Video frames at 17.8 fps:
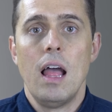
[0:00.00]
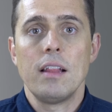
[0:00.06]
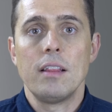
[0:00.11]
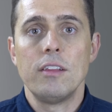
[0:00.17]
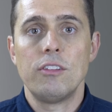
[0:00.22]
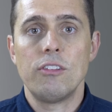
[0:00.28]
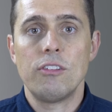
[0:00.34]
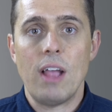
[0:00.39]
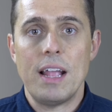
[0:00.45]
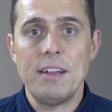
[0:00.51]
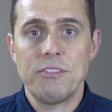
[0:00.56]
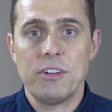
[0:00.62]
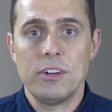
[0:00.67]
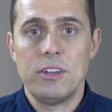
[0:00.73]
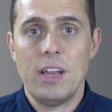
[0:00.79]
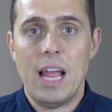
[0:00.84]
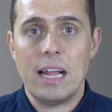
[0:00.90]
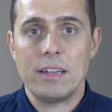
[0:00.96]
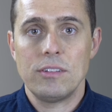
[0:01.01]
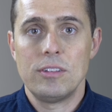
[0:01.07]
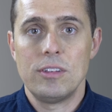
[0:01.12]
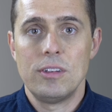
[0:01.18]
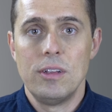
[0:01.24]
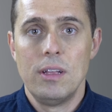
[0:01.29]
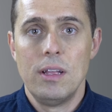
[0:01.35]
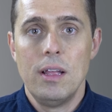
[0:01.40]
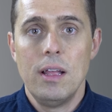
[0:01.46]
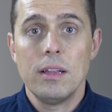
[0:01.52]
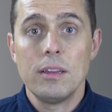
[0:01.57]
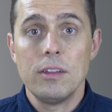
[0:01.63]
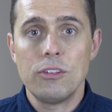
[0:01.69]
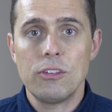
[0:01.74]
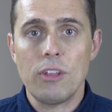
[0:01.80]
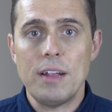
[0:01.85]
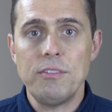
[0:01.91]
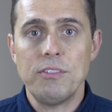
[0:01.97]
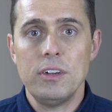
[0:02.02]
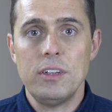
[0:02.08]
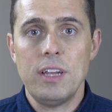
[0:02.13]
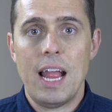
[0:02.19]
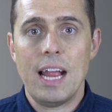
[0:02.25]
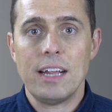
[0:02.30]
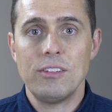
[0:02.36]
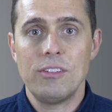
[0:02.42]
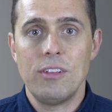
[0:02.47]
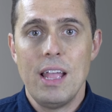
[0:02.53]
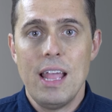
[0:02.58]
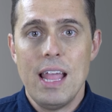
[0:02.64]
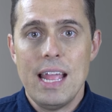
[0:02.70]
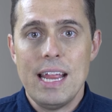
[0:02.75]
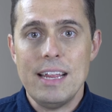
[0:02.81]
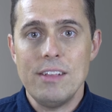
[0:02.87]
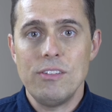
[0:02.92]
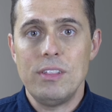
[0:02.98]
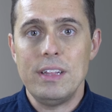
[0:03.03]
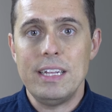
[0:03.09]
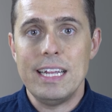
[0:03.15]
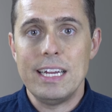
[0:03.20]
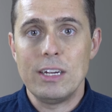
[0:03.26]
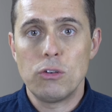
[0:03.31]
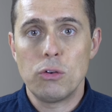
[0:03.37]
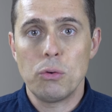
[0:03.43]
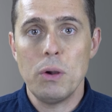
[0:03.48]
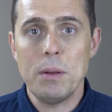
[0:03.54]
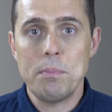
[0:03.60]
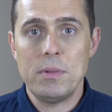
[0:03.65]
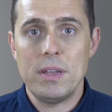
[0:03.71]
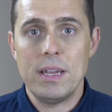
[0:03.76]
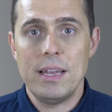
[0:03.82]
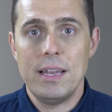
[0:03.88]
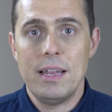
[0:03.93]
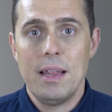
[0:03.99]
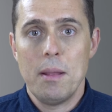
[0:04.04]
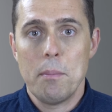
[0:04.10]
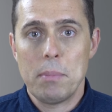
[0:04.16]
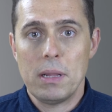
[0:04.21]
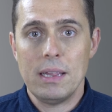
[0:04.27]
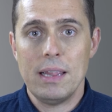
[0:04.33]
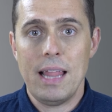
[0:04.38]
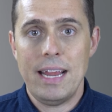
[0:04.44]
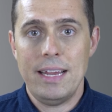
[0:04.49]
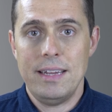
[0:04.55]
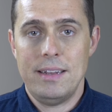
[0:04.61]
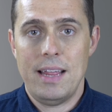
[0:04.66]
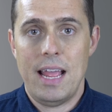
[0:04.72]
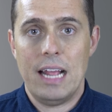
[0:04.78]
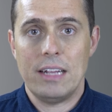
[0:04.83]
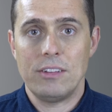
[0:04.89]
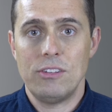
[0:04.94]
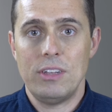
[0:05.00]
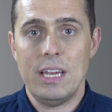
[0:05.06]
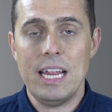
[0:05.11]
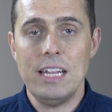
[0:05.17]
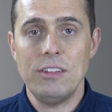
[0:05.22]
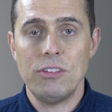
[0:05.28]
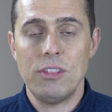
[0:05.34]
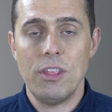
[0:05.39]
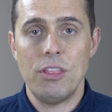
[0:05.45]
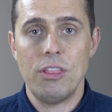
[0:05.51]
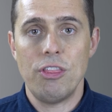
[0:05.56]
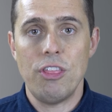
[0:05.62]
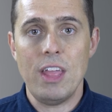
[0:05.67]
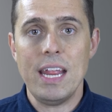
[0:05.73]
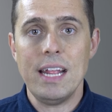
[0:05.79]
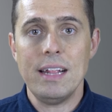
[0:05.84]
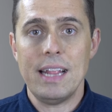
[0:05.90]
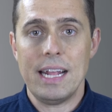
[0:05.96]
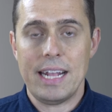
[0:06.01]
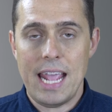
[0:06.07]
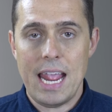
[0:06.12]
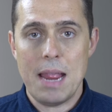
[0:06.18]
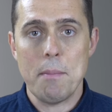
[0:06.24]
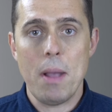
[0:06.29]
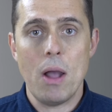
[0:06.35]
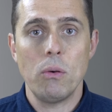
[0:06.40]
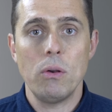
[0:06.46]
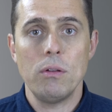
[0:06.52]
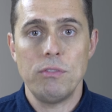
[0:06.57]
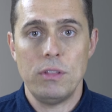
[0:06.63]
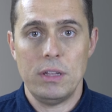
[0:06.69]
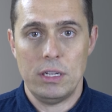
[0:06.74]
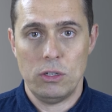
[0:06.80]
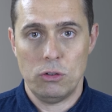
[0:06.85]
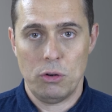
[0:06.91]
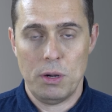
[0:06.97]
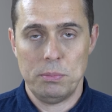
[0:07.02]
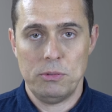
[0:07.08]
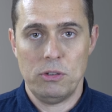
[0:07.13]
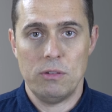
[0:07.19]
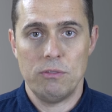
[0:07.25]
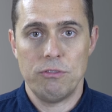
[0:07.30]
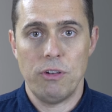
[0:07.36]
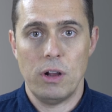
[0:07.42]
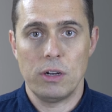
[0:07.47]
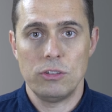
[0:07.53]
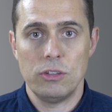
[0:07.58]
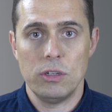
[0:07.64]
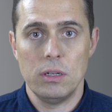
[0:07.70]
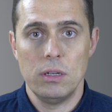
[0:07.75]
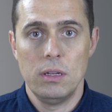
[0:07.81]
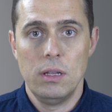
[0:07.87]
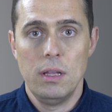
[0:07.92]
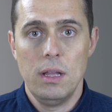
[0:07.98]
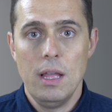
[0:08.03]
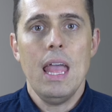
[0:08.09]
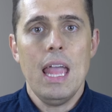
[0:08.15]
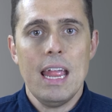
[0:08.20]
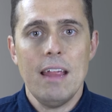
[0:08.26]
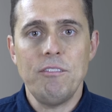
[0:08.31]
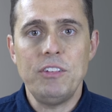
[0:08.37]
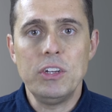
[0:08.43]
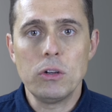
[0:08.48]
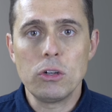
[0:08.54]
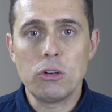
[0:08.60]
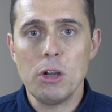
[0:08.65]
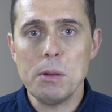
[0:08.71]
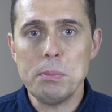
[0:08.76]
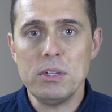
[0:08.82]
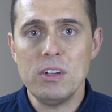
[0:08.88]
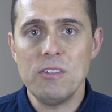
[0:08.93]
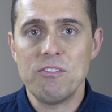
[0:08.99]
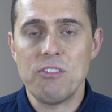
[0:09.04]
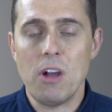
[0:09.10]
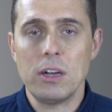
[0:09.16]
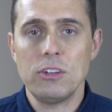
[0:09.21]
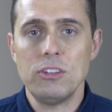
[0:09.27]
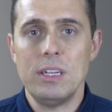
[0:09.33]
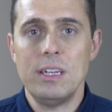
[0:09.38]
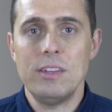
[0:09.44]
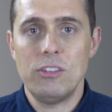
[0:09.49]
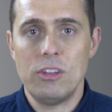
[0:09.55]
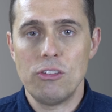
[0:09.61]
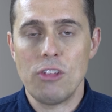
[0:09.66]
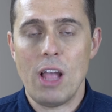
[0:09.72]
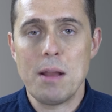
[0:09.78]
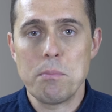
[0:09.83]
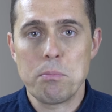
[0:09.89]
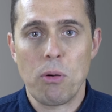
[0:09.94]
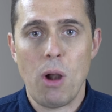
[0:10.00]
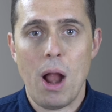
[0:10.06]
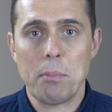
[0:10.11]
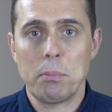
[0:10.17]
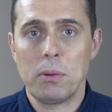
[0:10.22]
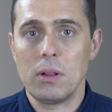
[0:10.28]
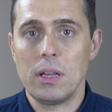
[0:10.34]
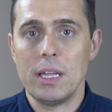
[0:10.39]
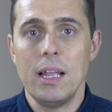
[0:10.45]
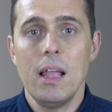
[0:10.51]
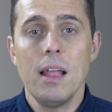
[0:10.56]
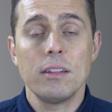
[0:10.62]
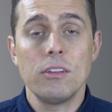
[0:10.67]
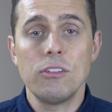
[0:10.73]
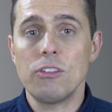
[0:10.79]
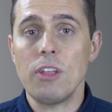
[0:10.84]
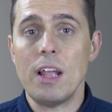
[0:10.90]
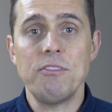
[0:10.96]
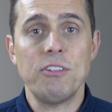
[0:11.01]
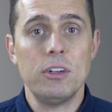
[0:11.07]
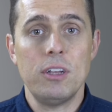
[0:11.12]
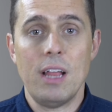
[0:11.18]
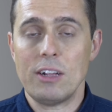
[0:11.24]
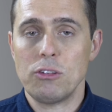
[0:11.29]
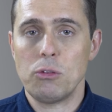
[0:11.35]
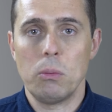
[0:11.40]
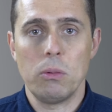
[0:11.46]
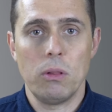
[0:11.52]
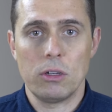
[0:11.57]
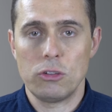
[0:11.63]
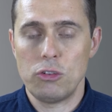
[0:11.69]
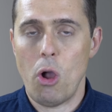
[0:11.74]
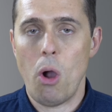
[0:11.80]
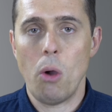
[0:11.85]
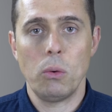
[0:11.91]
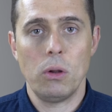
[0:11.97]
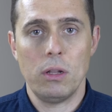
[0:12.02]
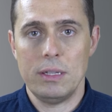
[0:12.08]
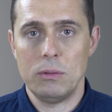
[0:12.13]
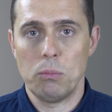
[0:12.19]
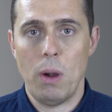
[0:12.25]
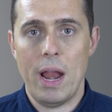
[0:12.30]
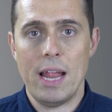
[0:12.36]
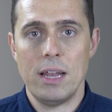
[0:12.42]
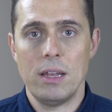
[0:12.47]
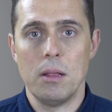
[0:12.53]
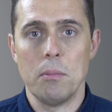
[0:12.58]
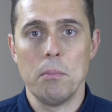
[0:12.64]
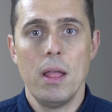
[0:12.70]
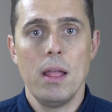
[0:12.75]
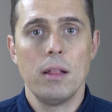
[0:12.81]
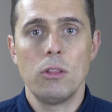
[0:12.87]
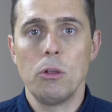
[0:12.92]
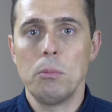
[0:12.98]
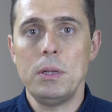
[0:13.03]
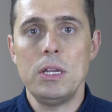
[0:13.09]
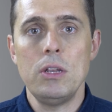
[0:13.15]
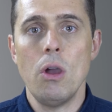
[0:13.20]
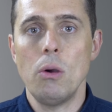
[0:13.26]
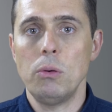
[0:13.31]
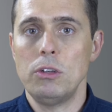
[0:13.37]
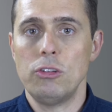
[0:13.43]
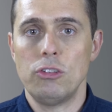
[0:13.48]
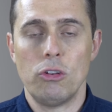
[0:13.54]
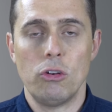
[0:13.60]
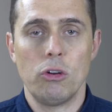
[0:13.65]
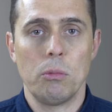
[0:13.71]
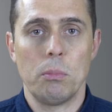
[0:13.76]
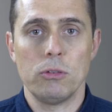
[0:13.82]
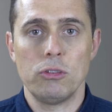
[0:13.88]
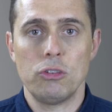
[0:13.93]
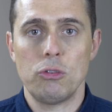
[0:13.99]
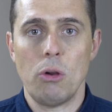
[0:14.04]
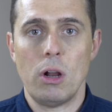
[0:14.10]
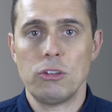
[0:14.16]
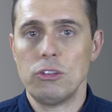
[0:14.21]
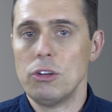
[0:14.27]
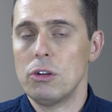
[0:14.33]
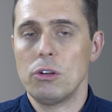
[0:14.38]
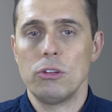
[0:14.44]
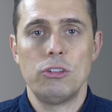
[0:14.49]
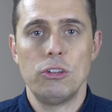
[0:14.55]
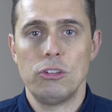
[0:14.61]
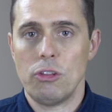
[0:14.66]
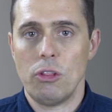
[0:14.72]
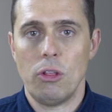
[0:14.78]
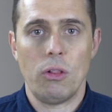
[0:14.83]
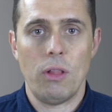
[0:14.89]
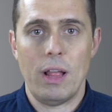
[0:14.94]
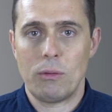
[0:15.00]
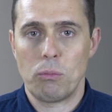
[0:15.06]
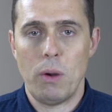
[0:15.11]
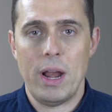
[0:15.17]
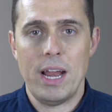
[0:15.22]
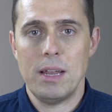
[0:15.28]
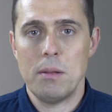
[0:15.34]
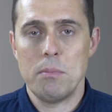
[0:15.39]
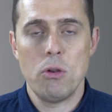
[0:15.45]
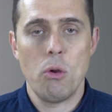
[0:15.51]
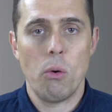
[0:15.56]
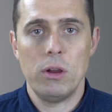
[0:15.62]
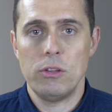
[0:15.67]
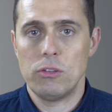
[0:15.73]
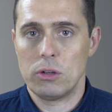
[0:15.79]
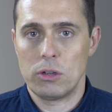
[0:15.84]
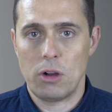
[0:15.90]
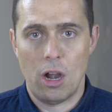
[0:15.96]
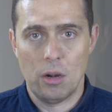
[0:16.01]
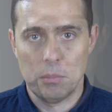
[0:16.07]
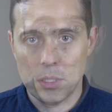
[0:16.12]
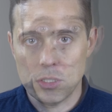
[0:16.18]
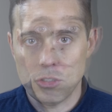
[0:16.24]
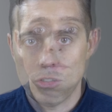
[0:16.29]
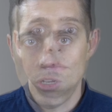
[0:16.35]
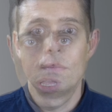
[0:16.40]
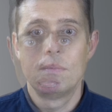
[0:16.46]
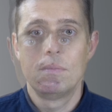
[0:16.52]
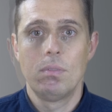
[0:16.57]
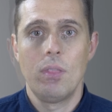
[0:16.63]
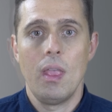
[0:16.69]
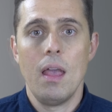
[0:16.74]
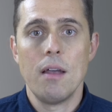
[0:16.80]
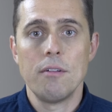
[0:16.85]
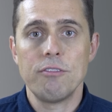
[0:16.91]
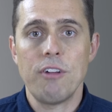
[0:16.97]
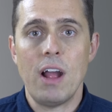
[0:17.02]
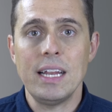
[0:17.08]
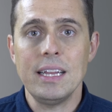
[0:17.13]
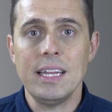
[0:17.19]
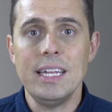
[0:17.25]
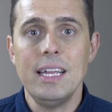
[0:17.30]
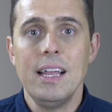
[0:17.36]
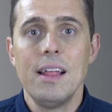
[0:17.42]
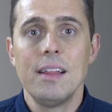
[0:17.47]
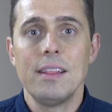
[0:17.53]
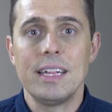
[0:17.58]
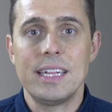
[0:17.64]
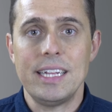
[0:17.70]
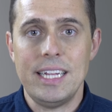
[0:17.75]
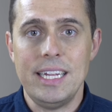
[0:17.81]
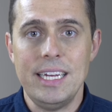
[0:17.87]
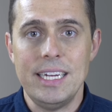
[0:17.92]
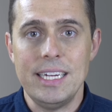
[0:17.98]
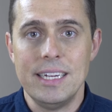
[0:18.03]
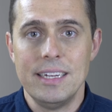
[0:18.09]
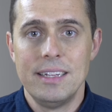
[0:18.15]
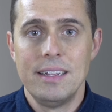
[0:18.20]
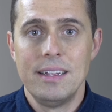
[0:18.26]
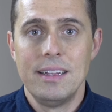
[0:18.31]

The ciphertext. The ciphertext is the encrypted plain text. It's the thing that came out of the encryption function. If your encryption function is designed properly, the ciphertext will look totally random. There'll be no discernible structure, it'll just look like random noise or garbage. Finally, the key.